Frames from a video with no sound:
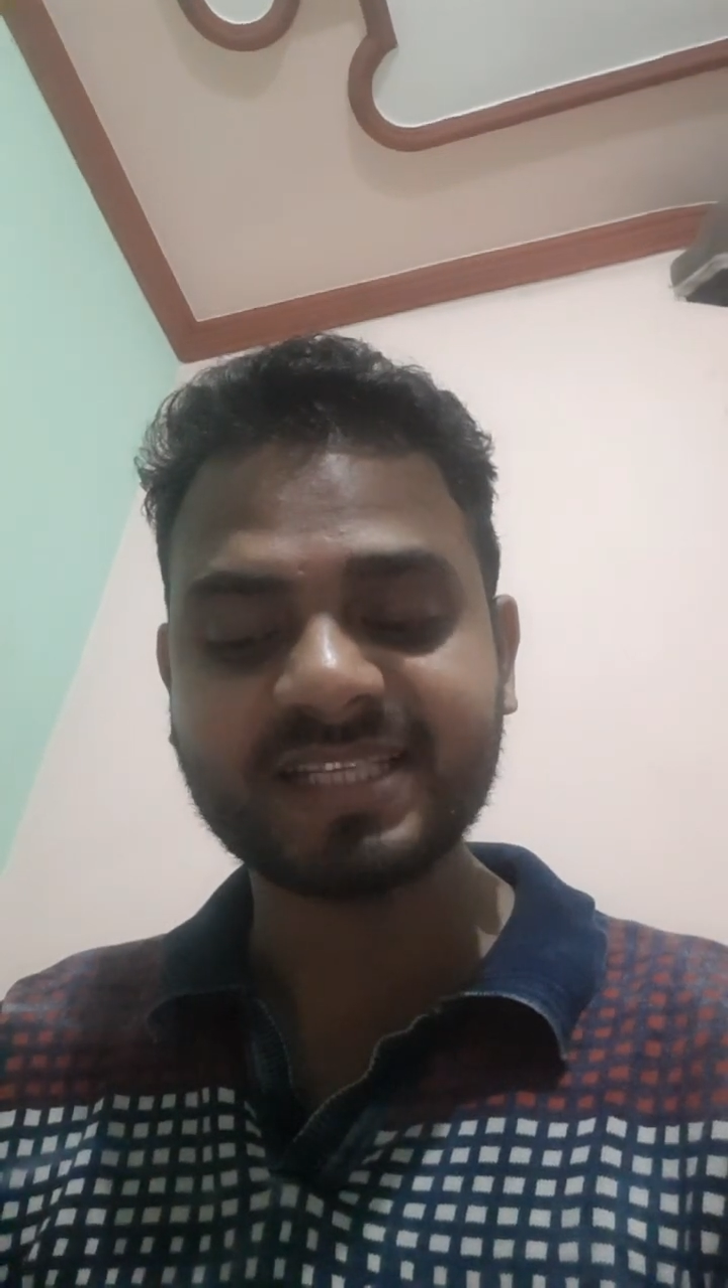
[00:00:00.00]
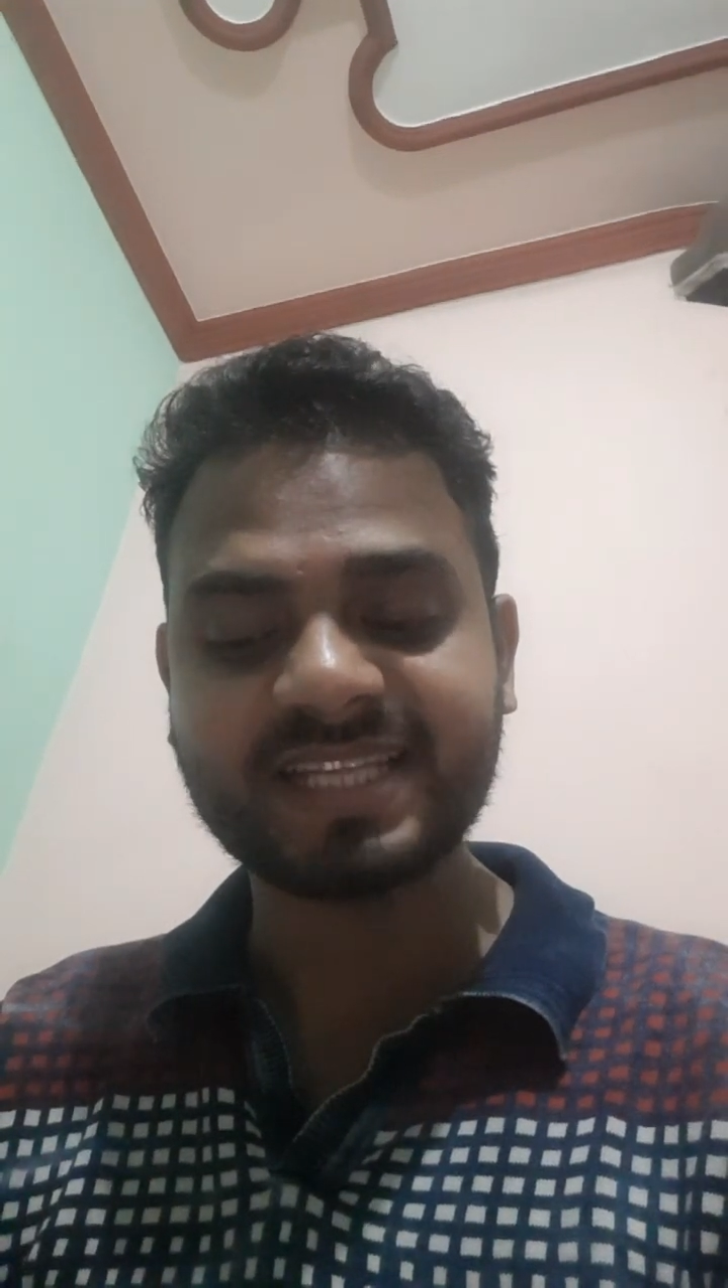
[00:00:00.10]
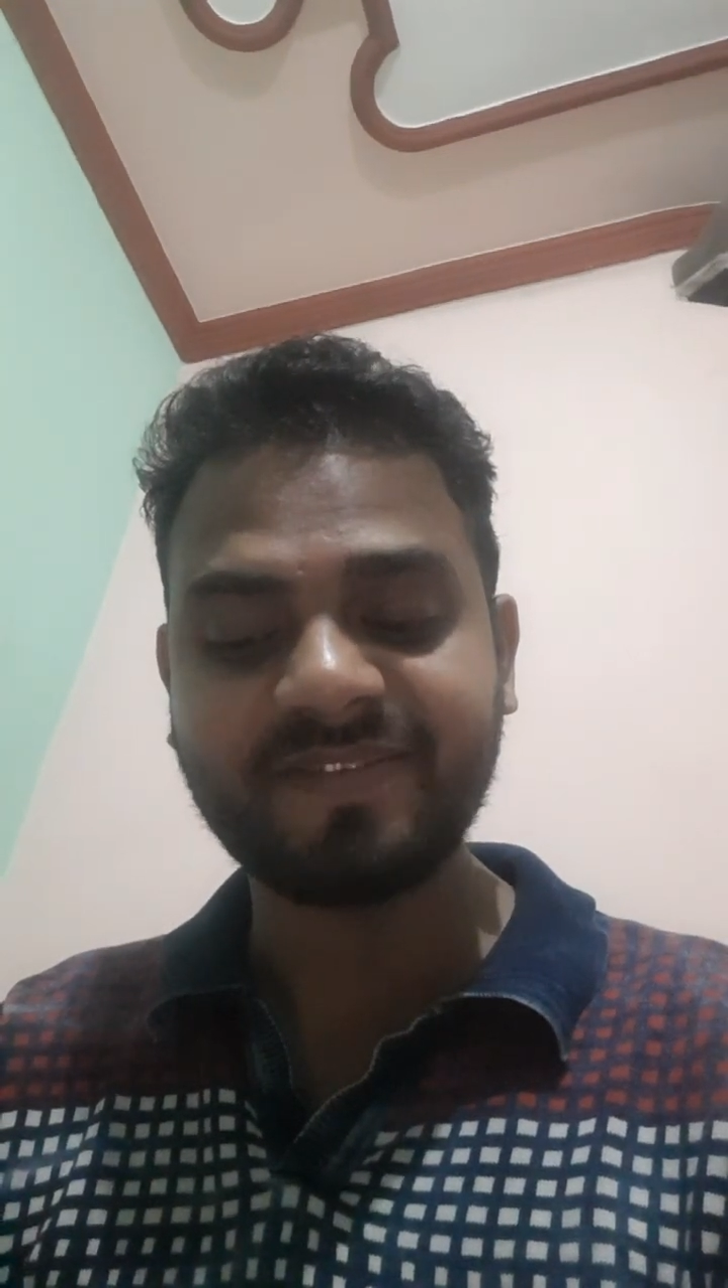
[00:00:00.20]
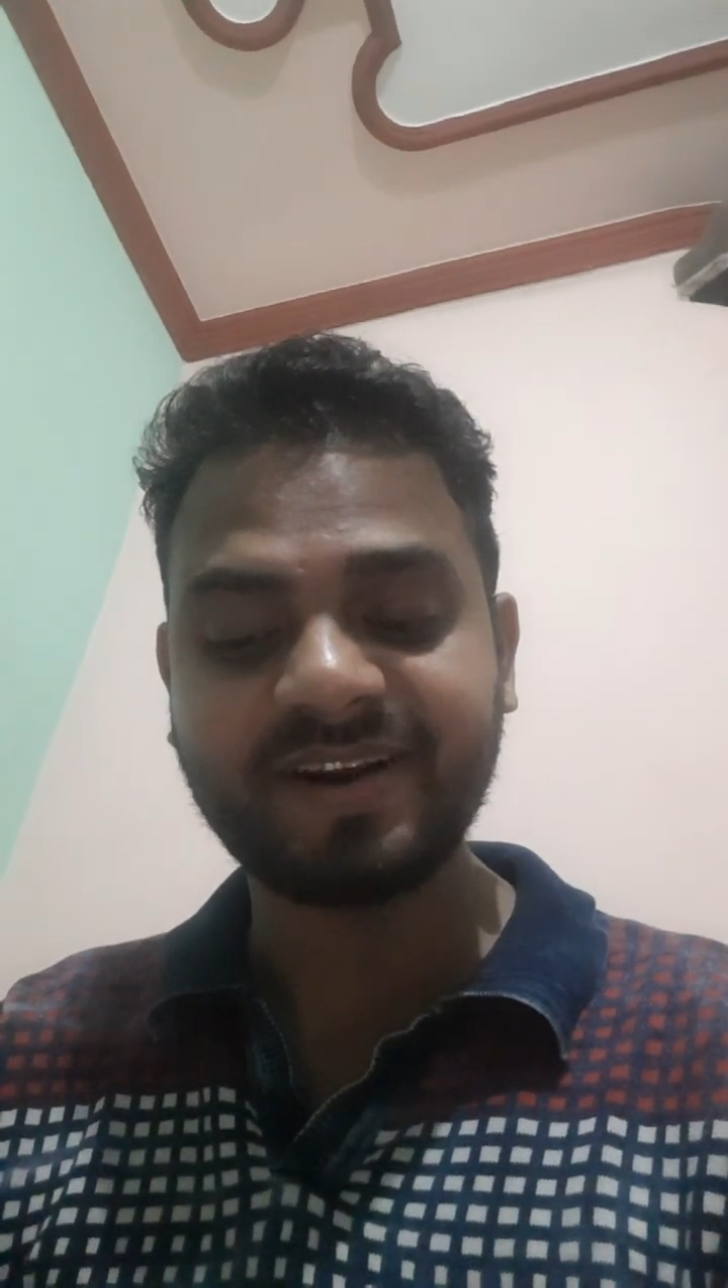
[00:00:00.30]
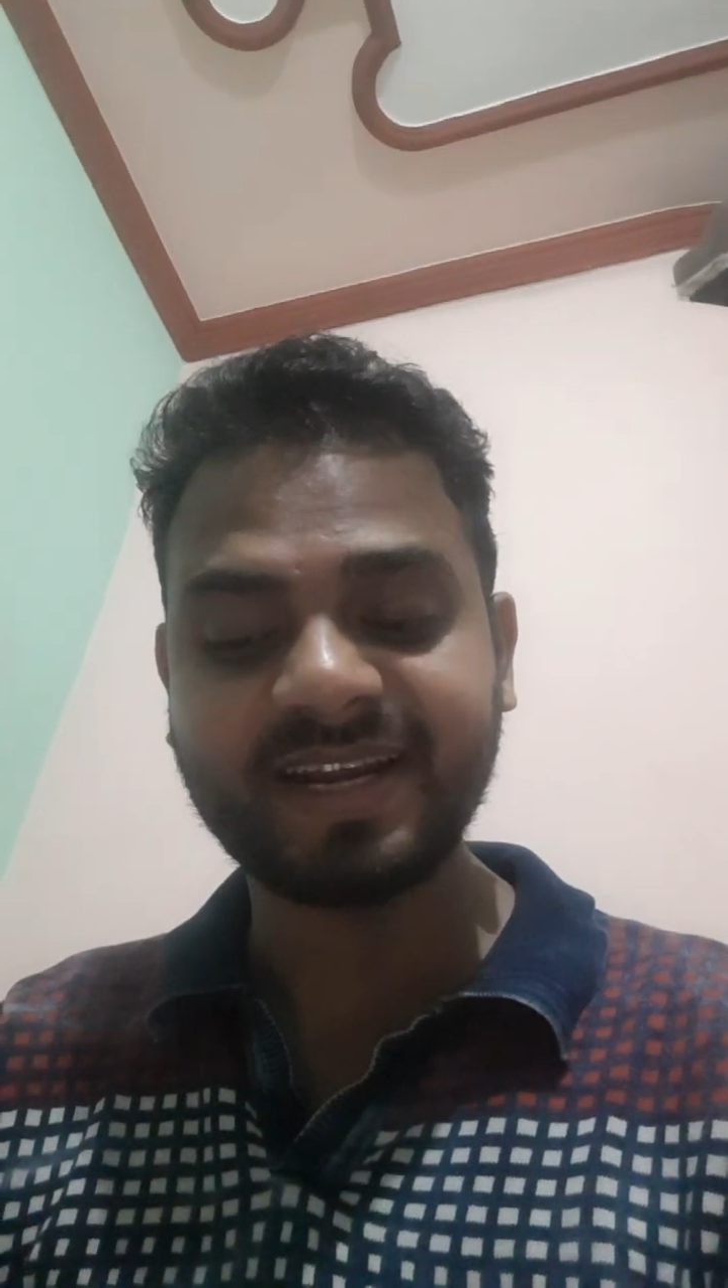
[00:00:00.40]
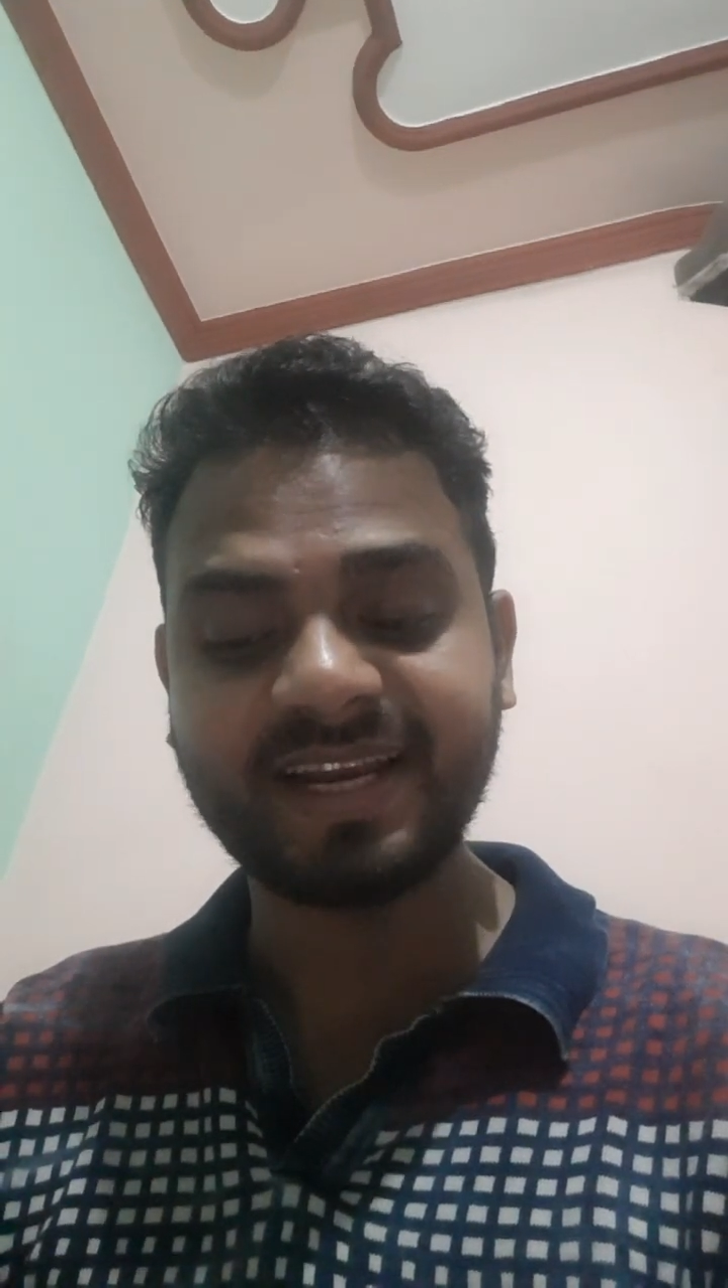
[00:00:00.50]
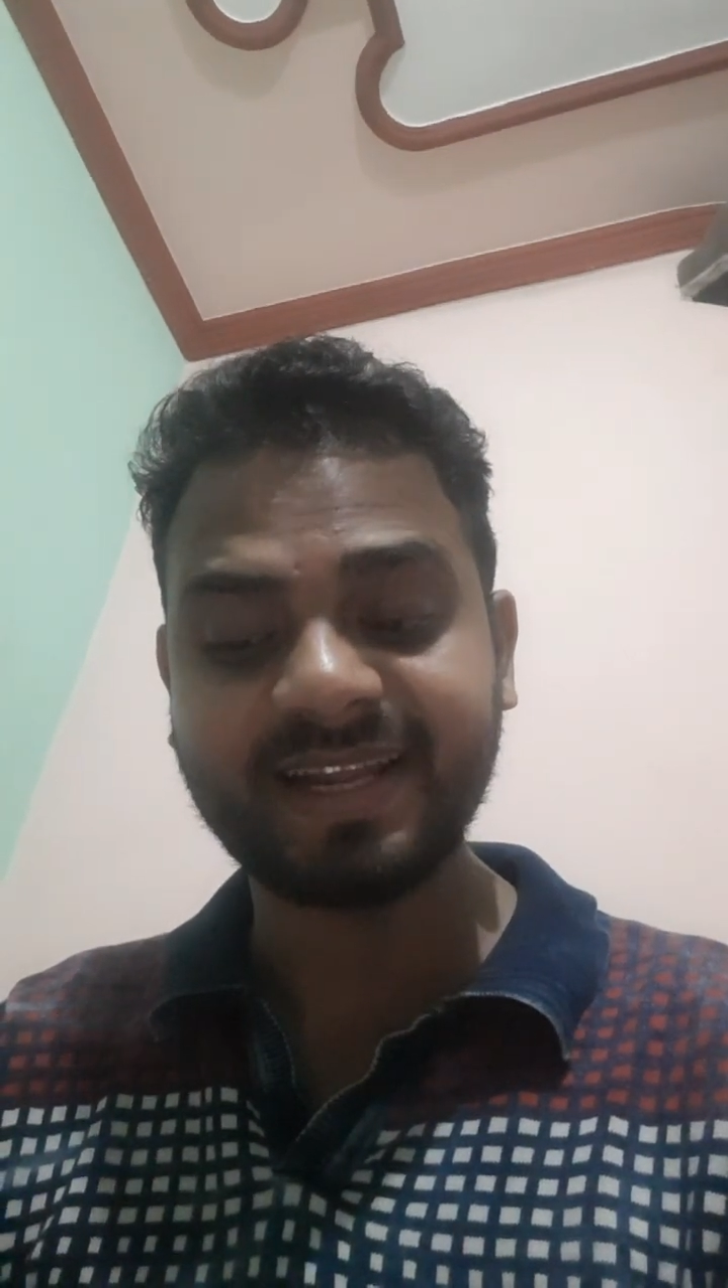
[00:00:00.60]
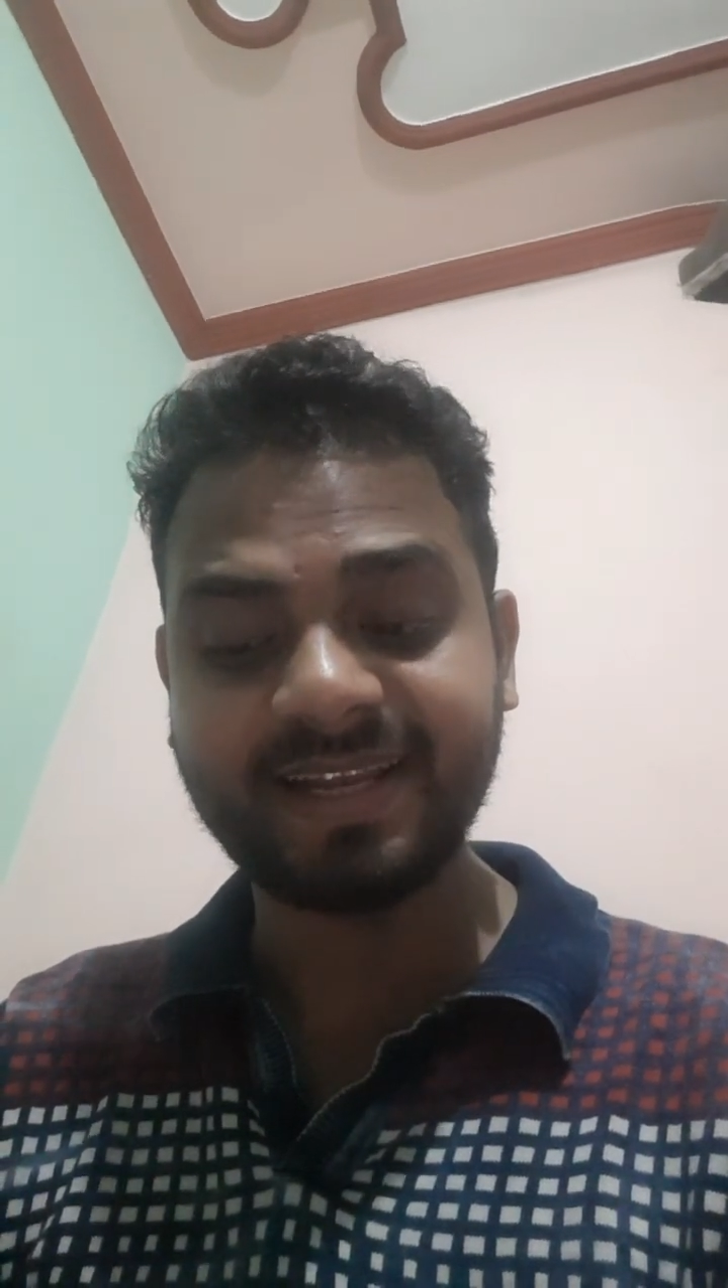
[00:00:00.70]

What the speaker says: 17